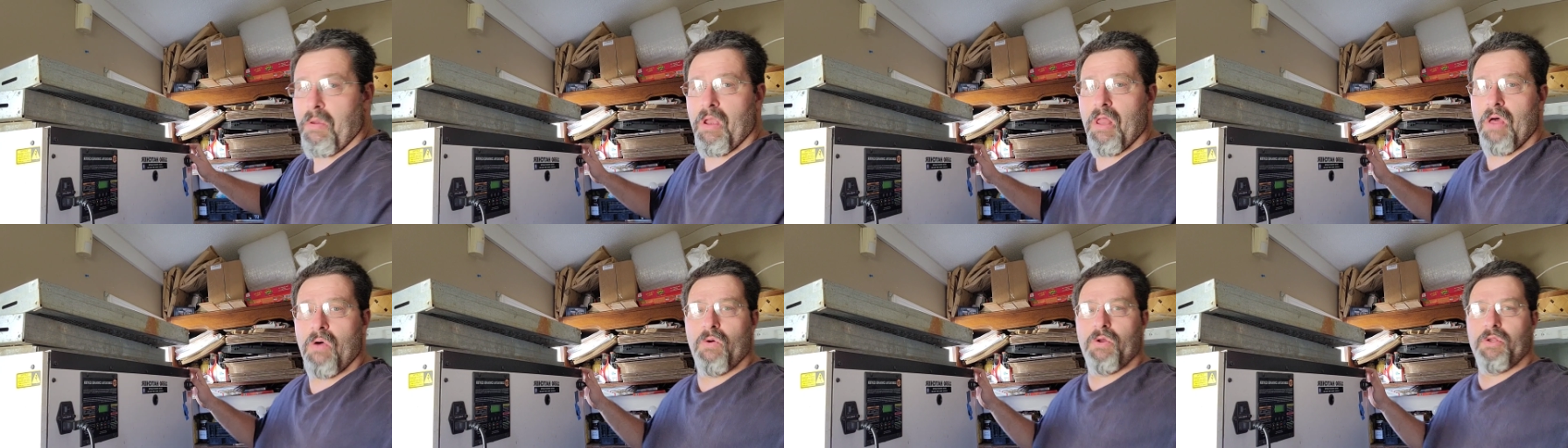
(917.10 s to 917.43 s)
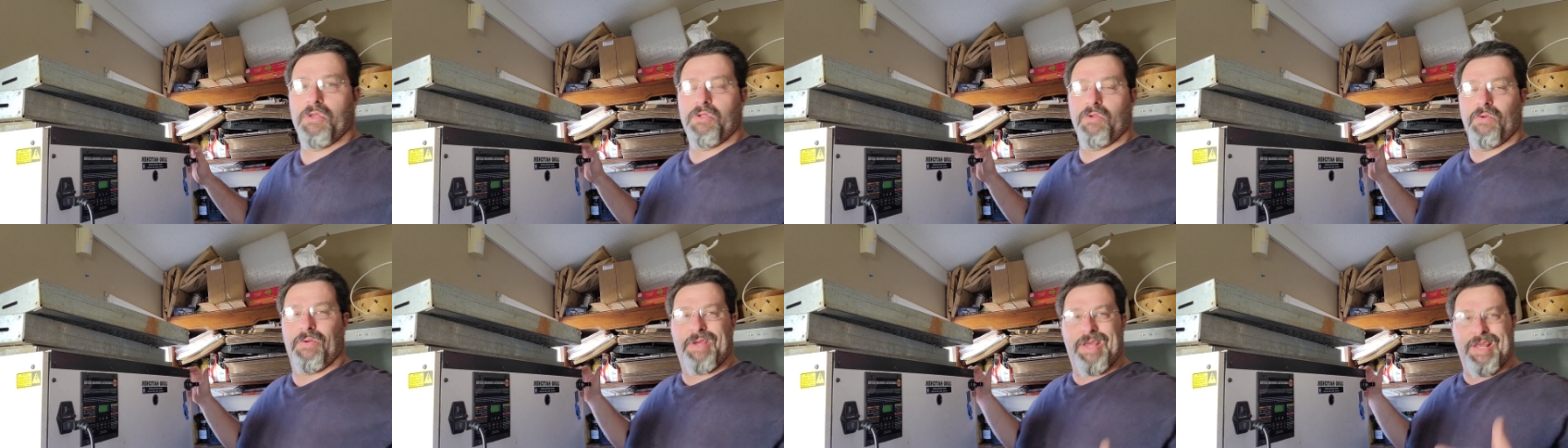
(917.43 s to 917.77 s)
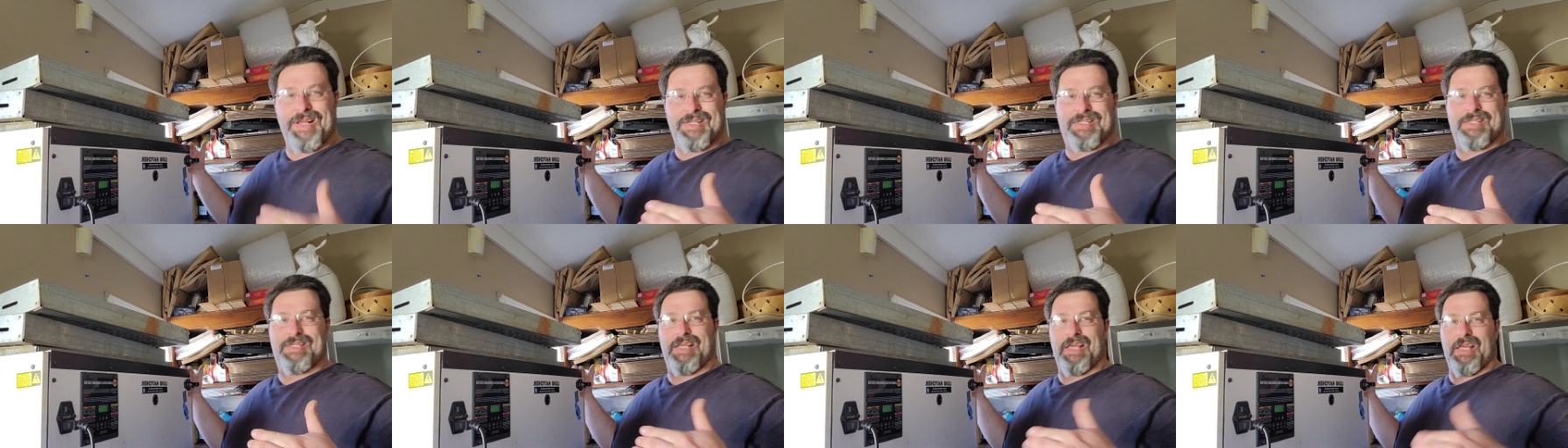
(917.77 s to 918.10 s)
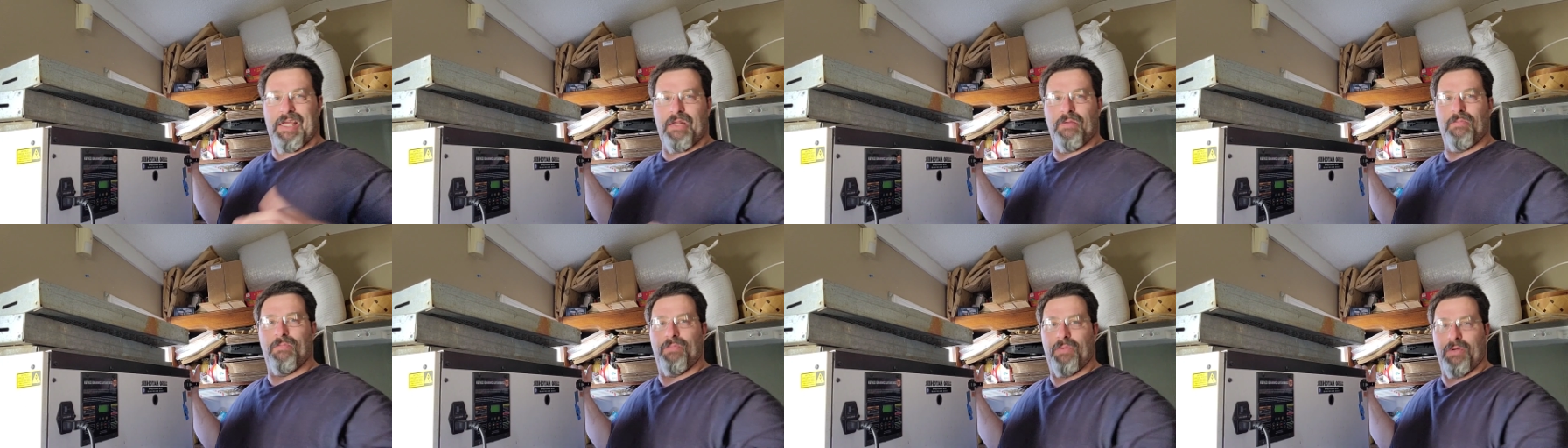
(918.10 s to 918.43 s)
below it. You can't
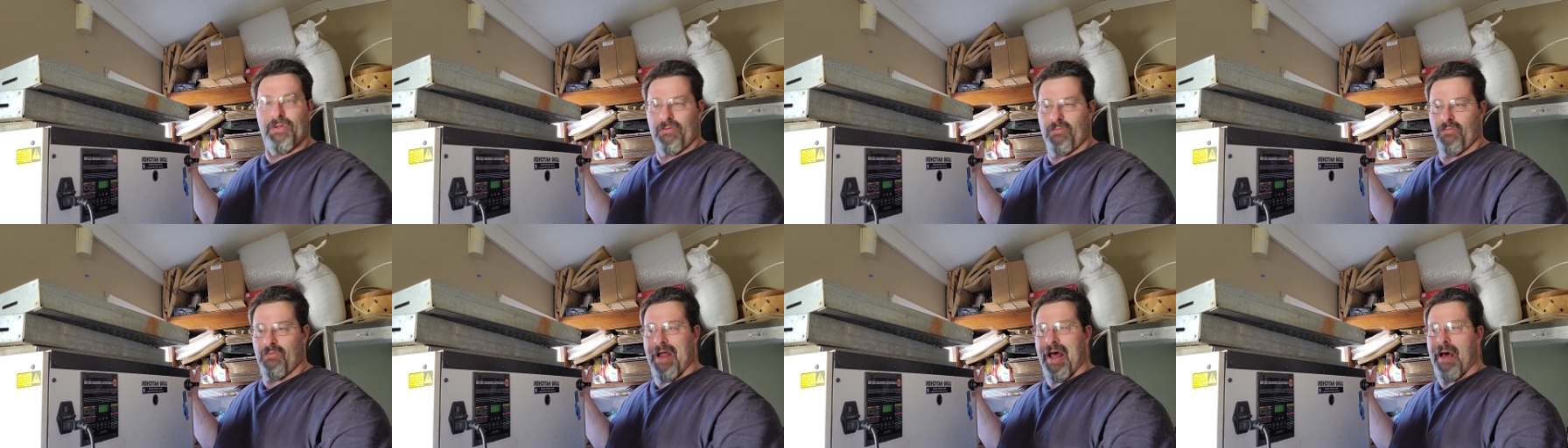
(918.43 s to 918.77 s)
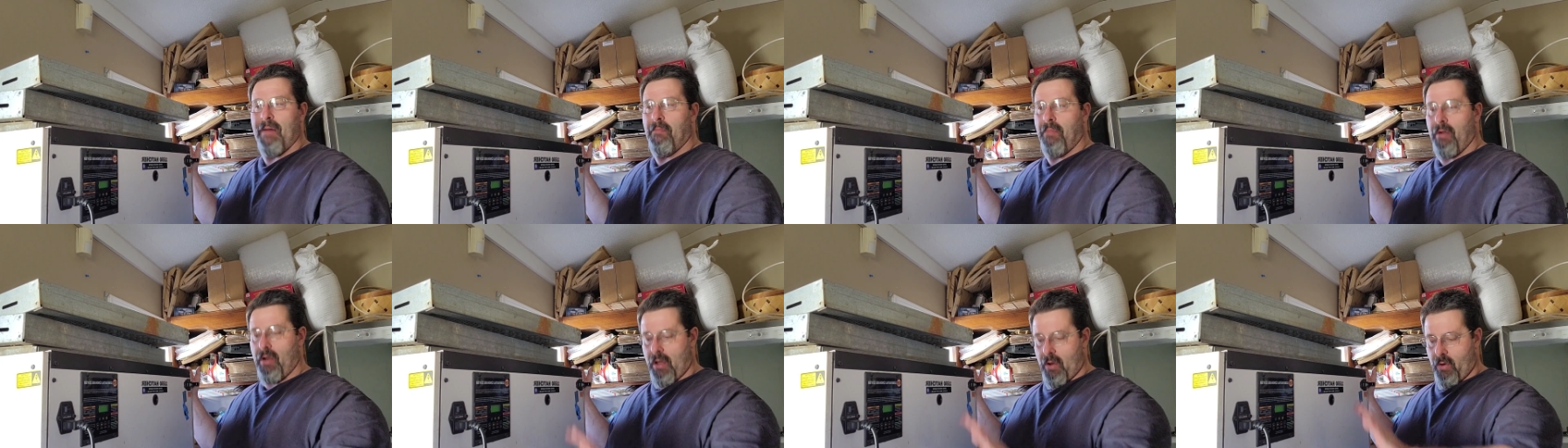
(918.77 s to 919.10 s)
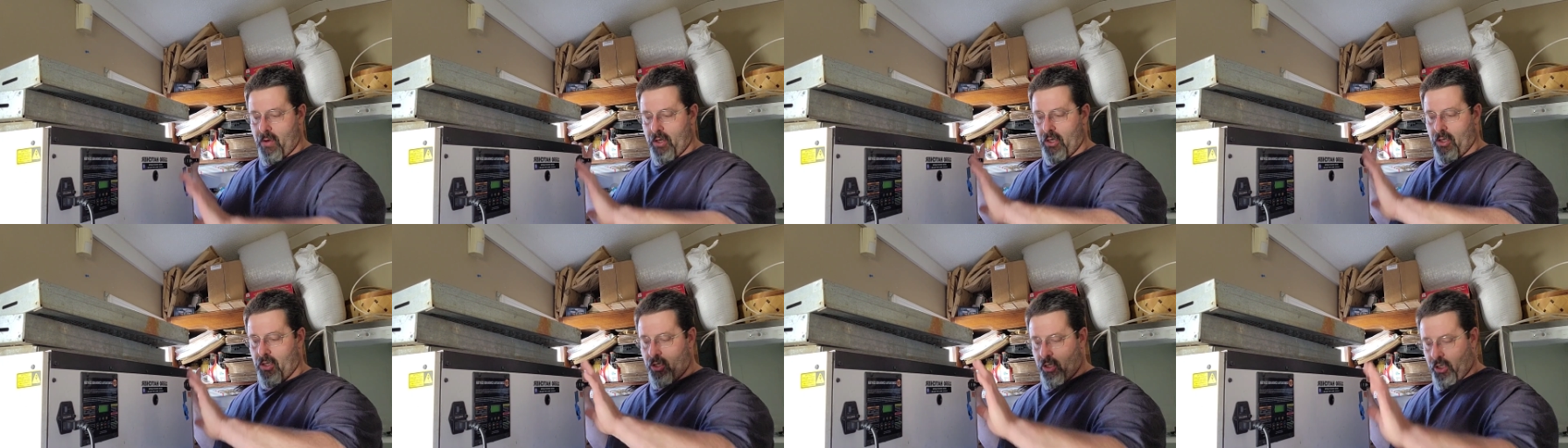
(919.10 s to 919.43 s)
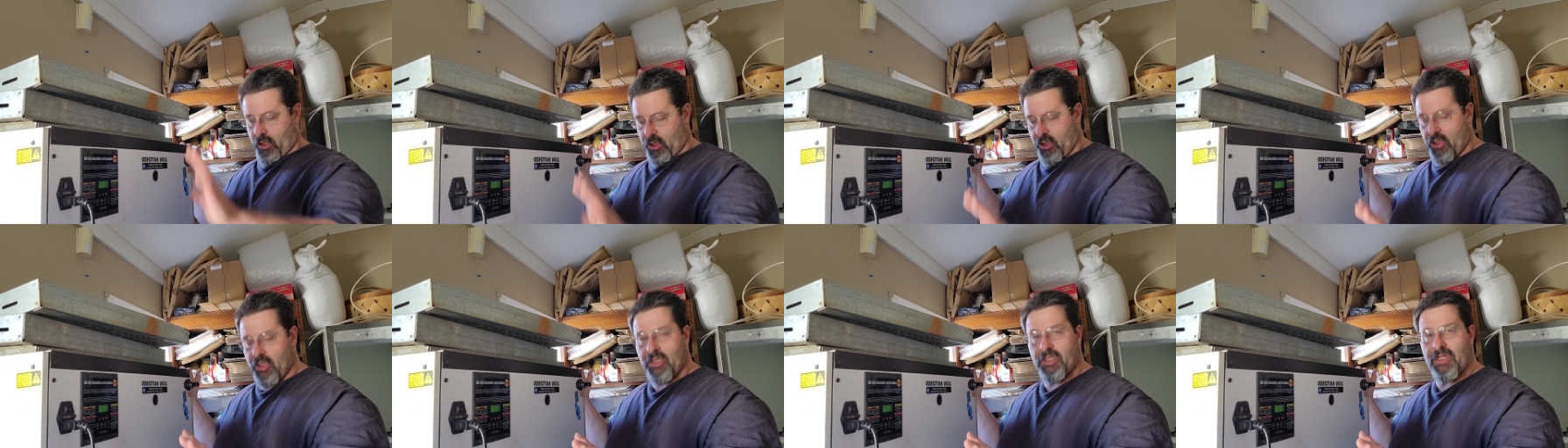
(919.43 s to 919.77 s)
see it, but right below it
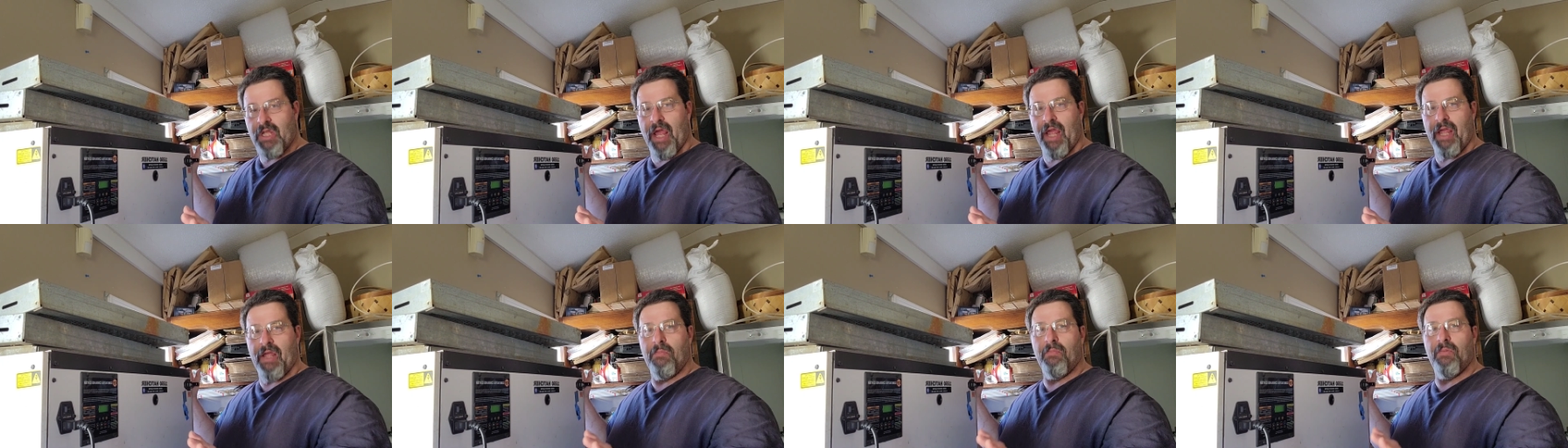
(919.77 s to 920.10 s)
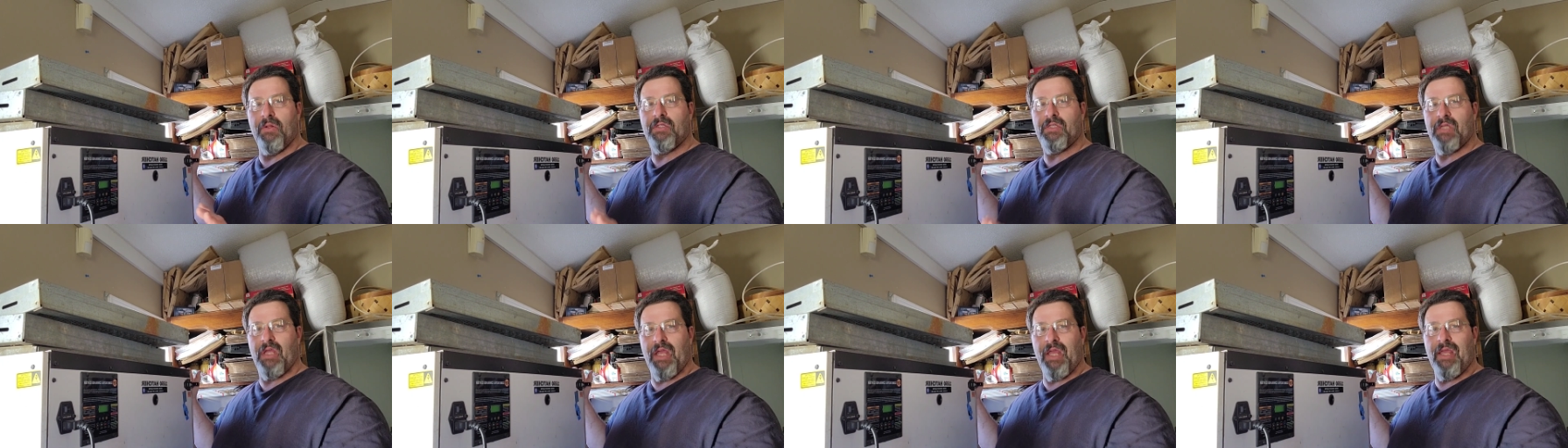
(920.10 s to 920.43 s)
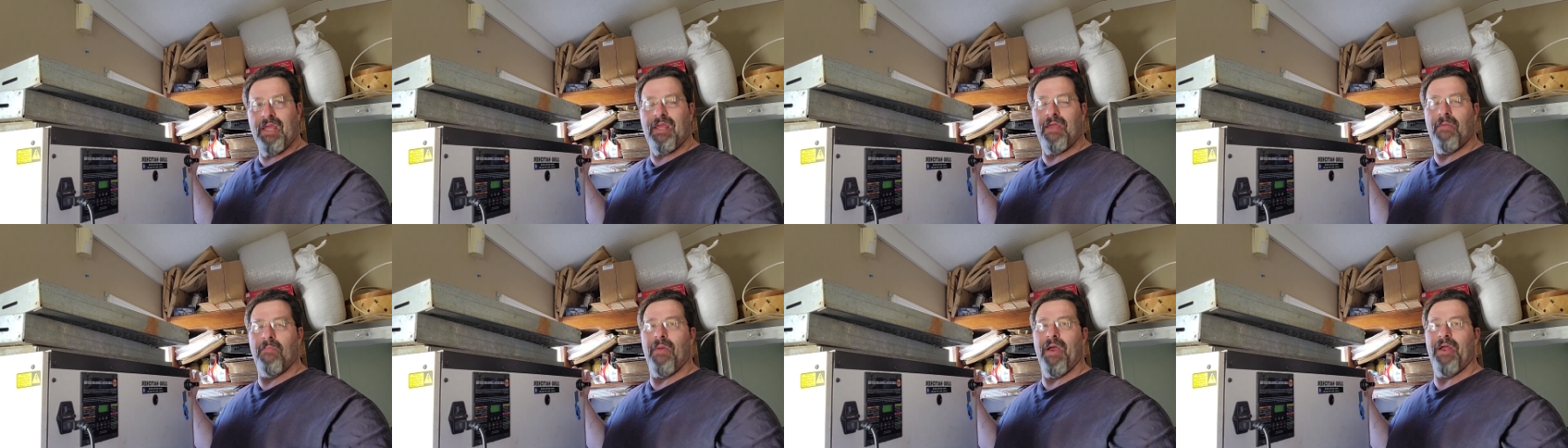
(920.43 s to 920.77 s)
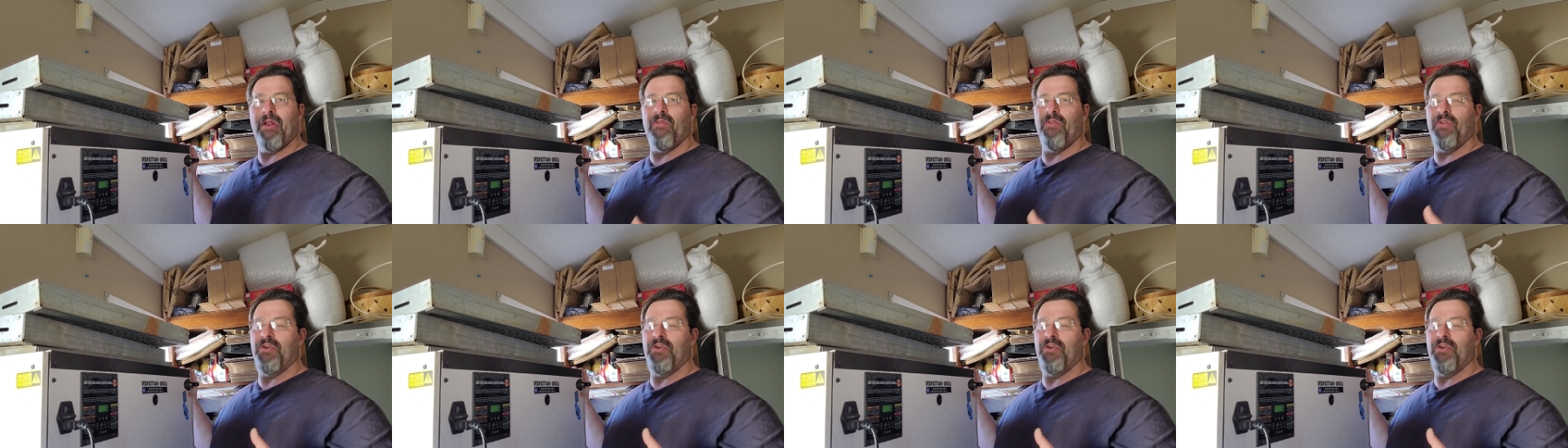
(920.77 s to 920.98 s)
looks the same, but it's an incubator.